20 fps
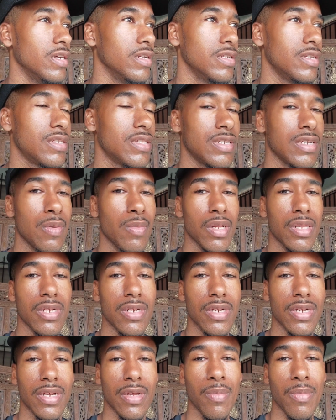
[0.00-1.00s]
similar
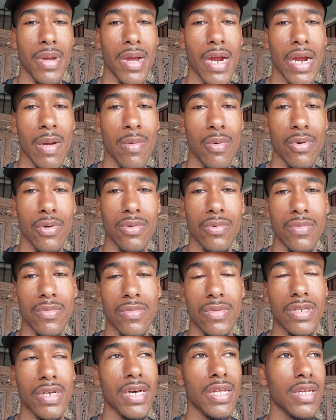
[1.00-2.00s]
and comparable
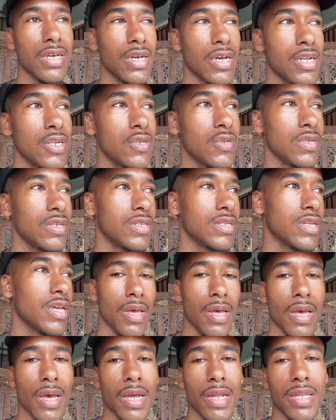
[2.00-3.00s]
to other countries,
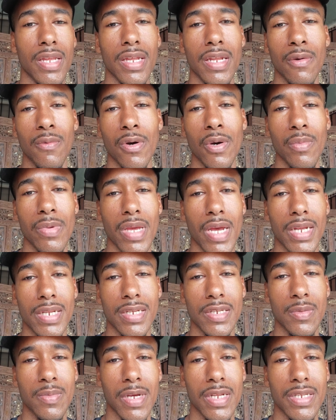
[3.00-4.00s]
and then it won't be as
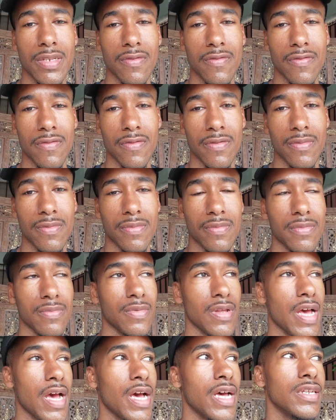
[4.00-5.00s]
expensive
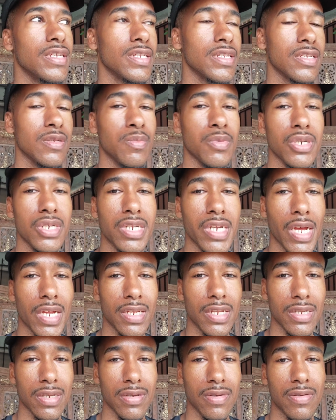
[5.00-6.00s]
as it's projected.